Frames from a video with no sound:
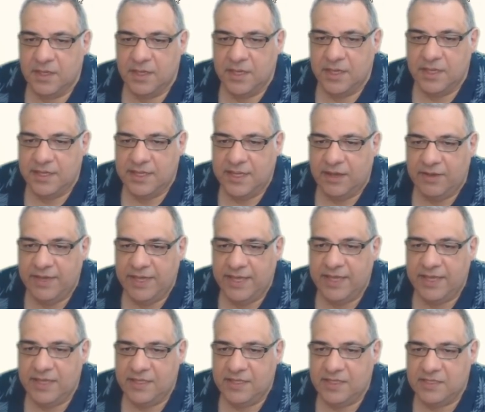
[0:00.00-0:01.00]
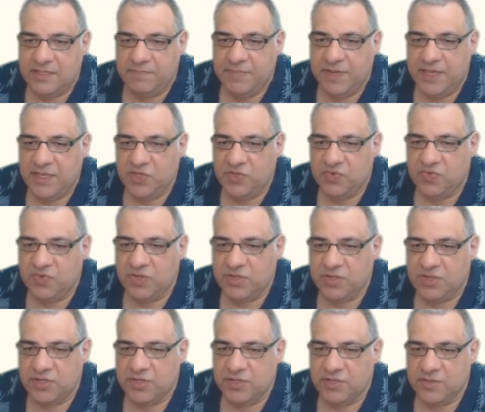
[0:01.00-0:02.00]
Now here there's a pinned
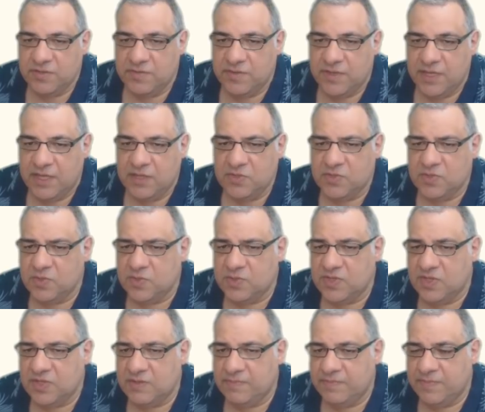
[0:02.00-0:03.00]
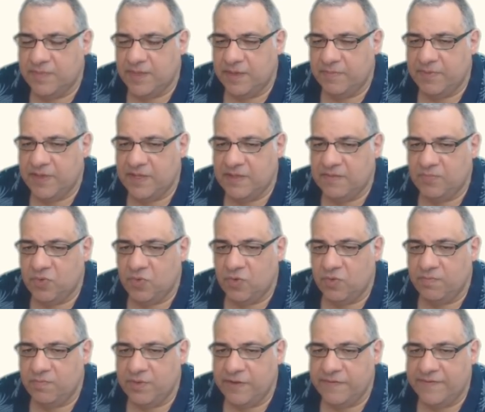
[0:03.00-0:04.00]
rook, and there's also a pinned pawn,
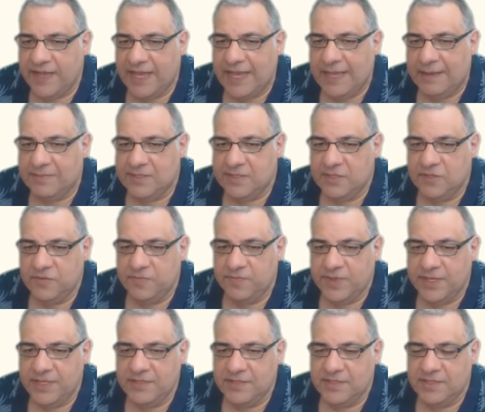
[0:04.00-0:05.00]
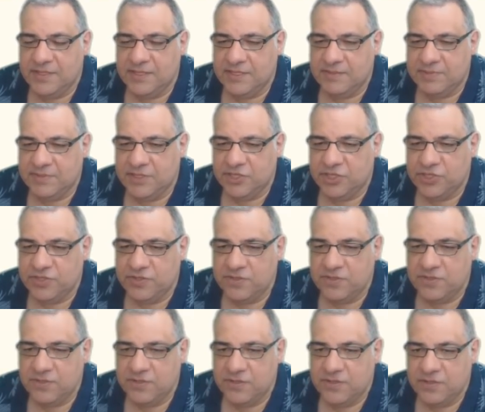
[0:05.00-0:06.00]
both absolute pins in this position.
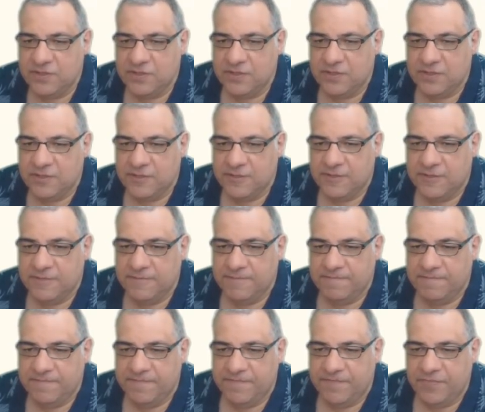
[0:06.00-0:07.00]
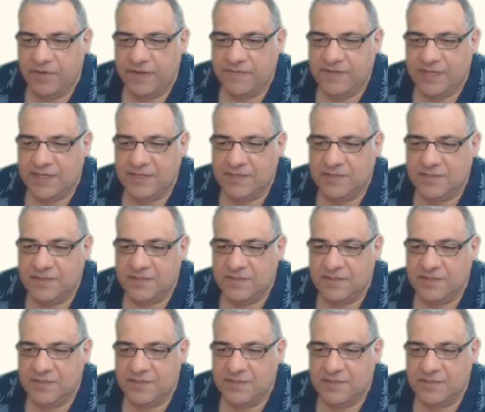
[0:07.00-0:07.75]
5 seconds.